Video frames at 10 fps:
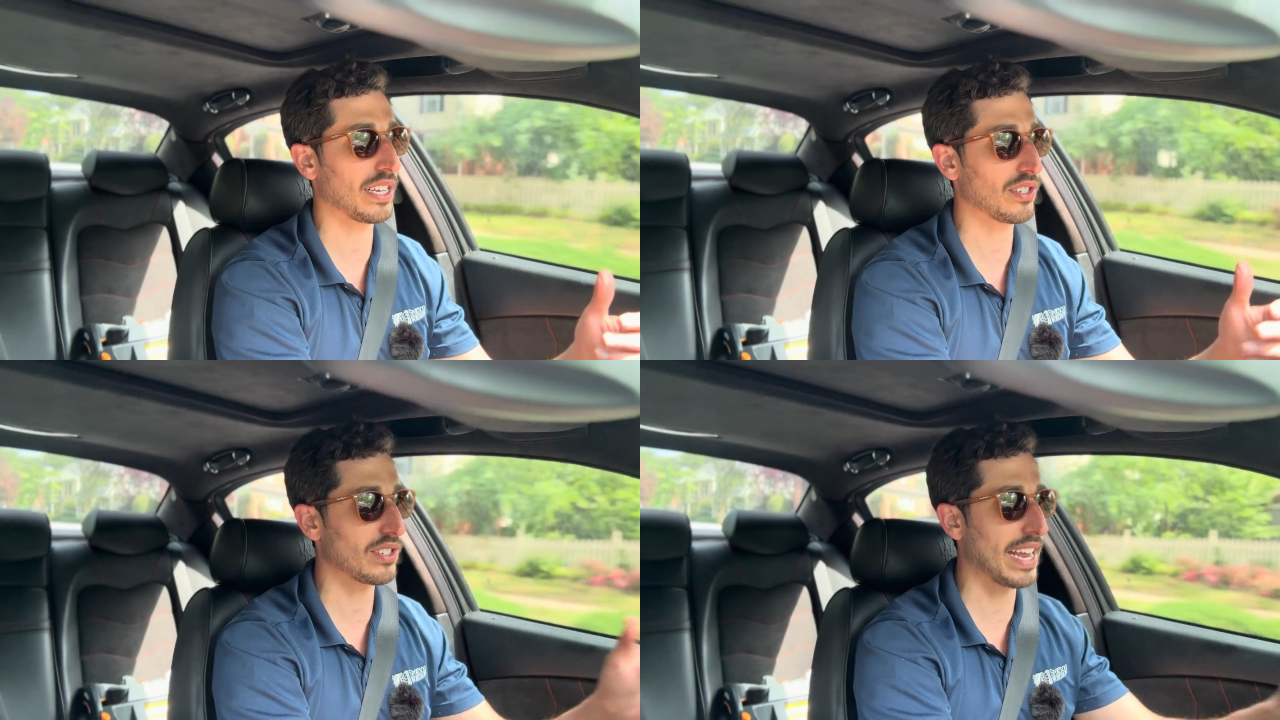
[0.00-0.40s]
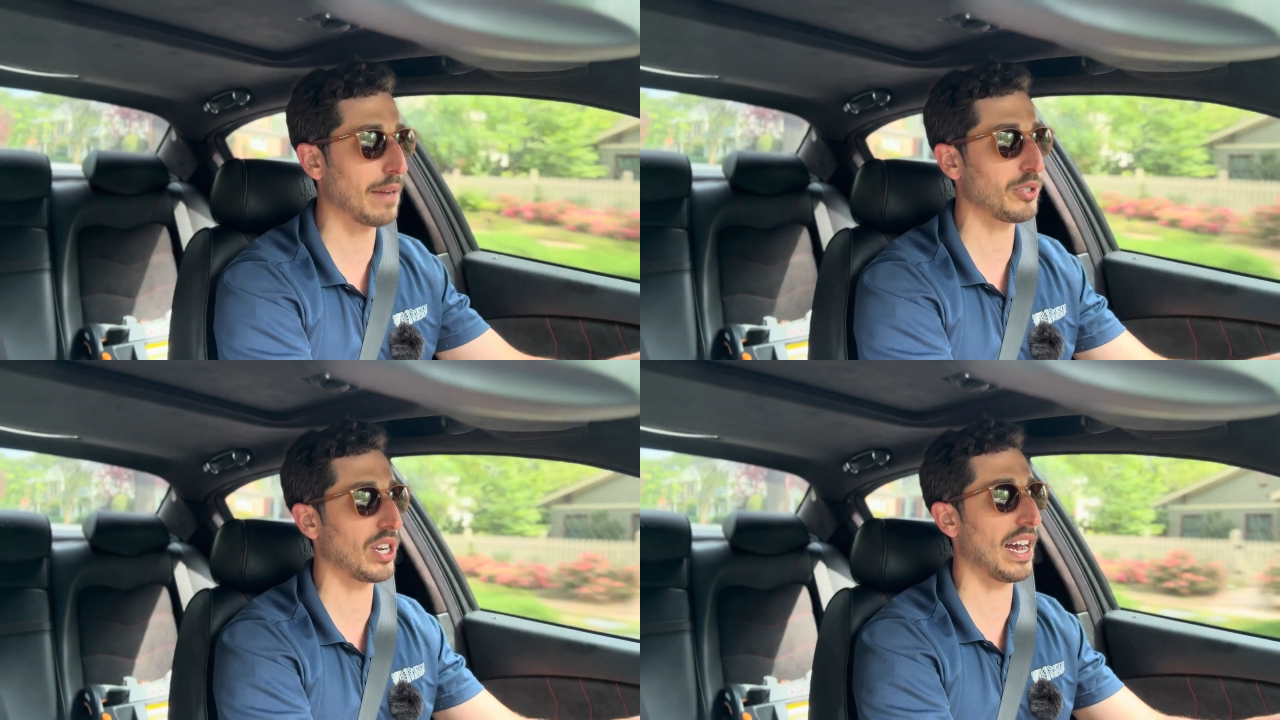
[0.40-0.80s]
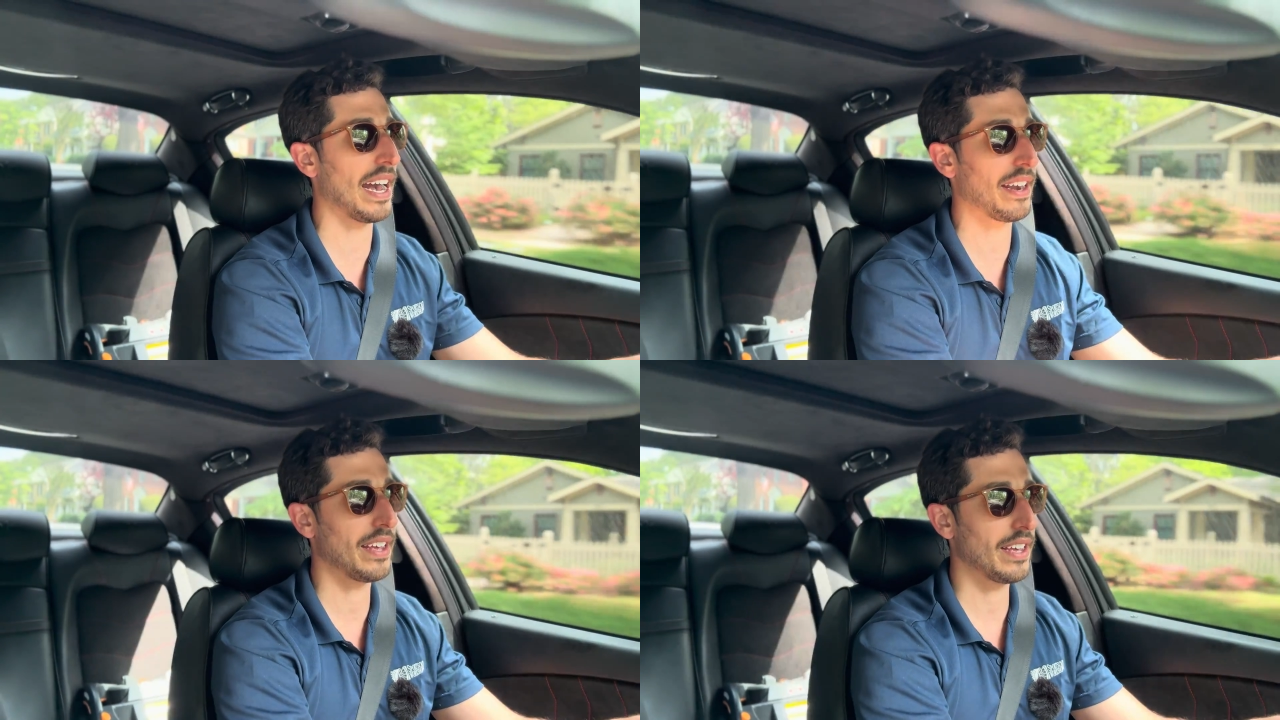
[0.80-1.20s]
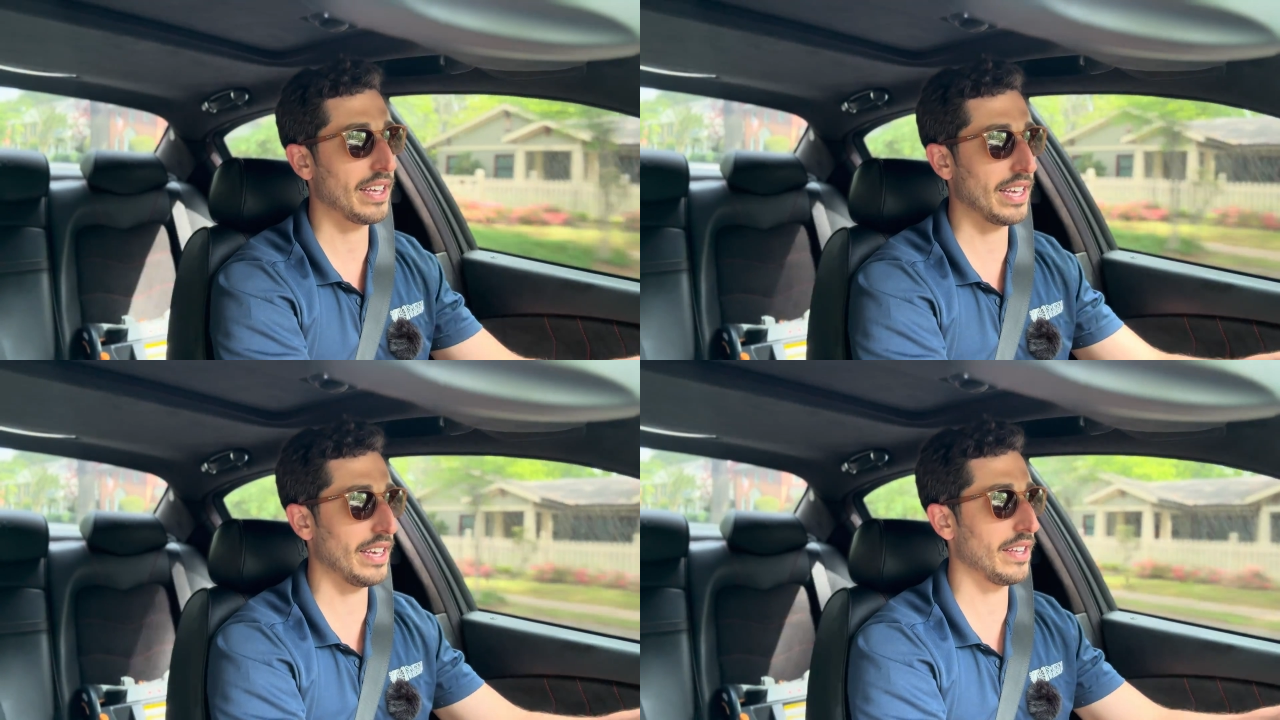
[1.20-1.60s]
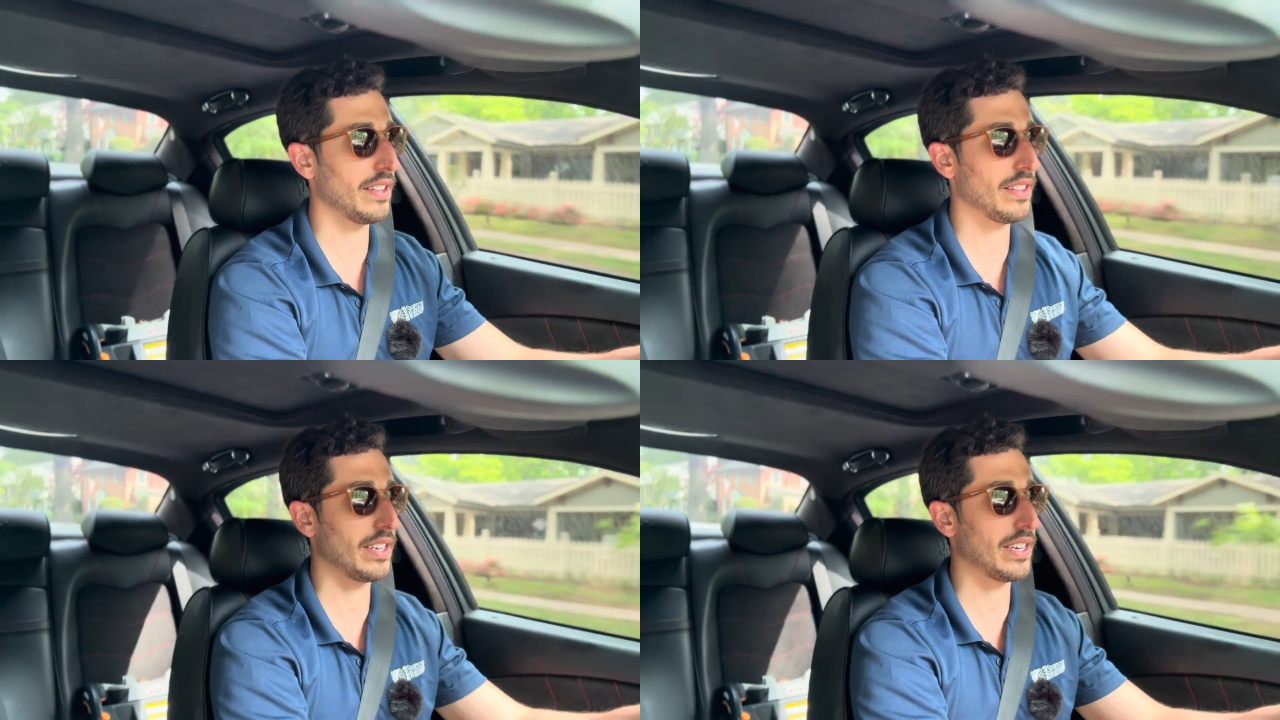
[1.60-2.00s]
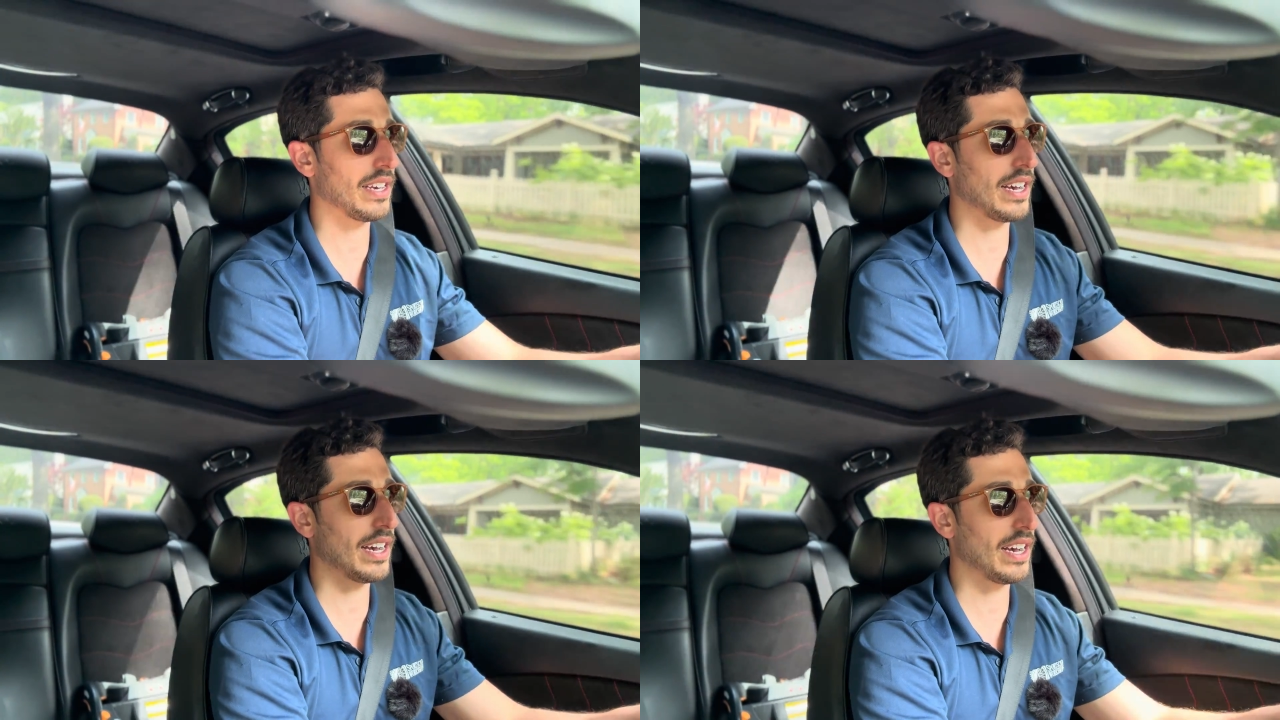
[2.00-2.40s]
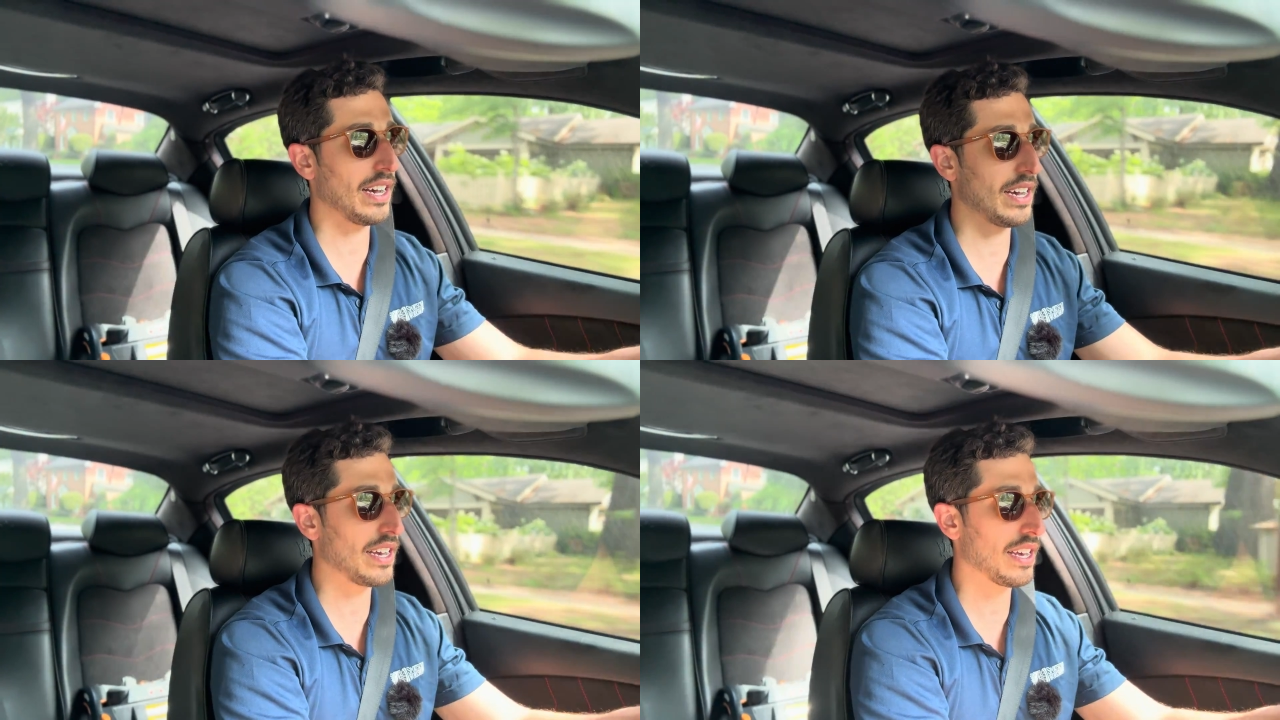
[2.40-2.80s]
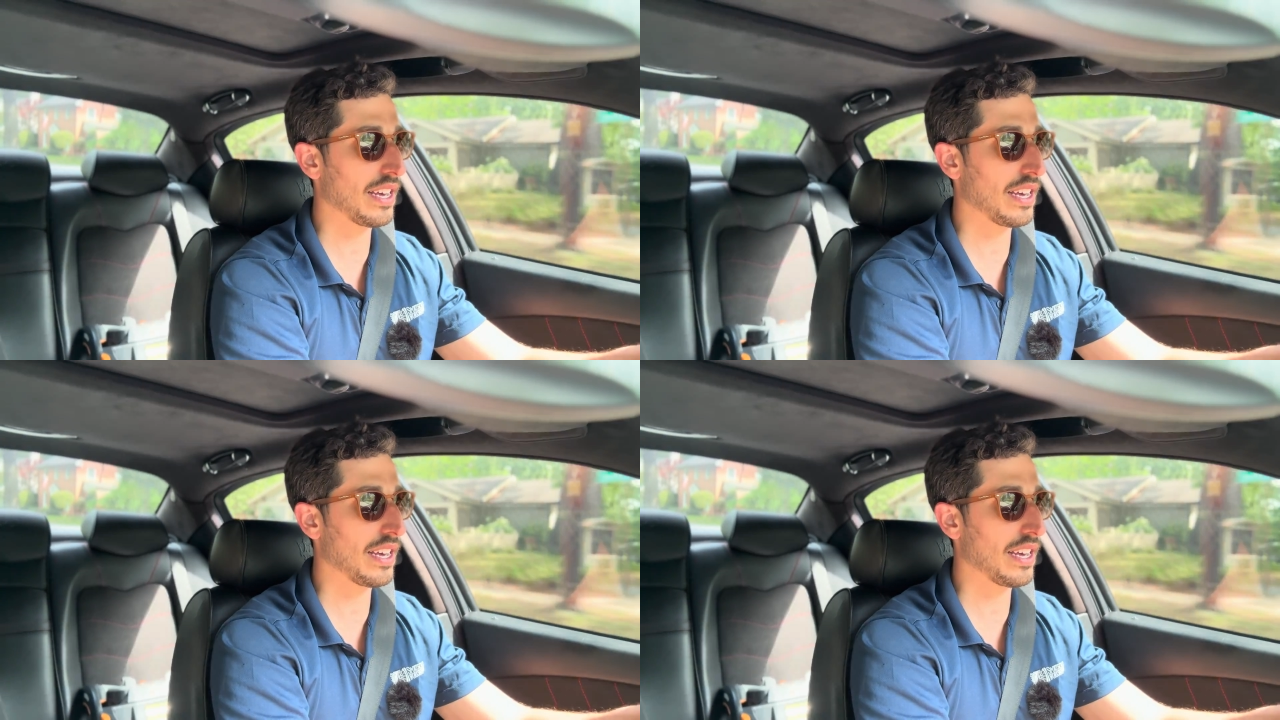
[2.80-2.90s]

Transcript: snapshot in the